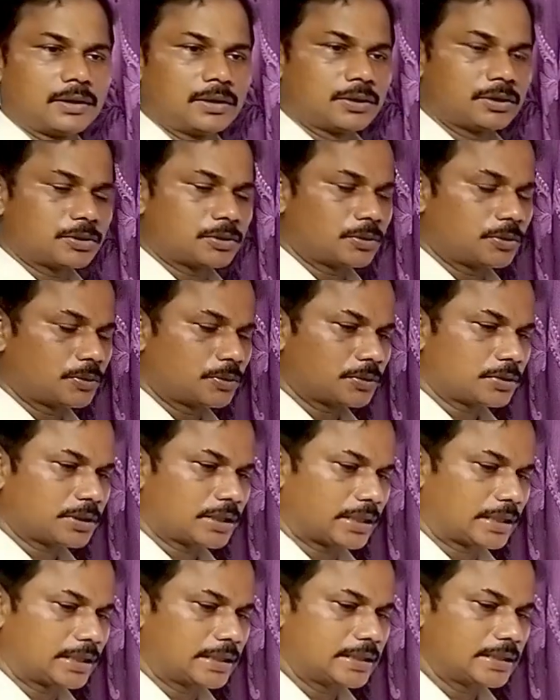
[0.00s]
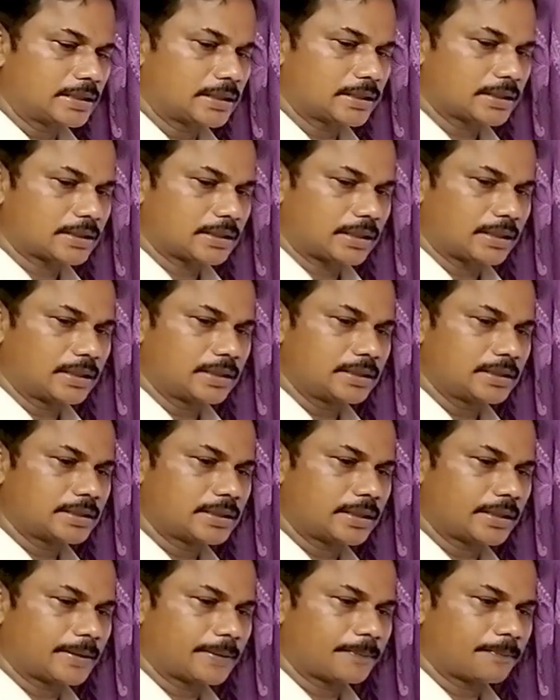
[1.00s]
So, sun is
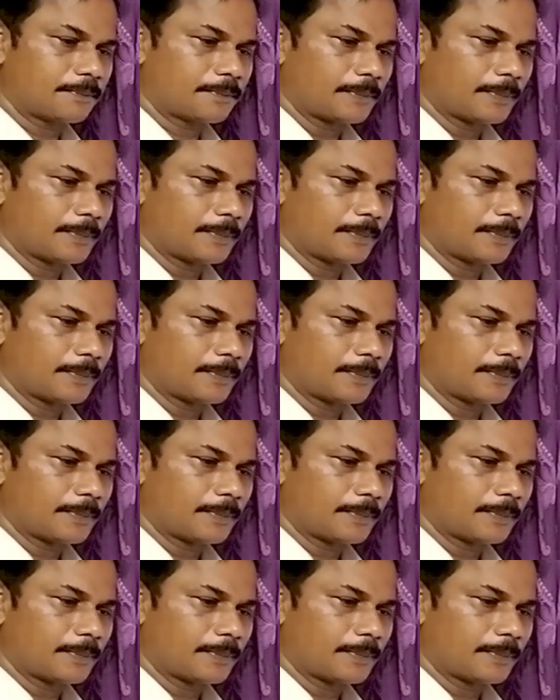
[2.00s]
a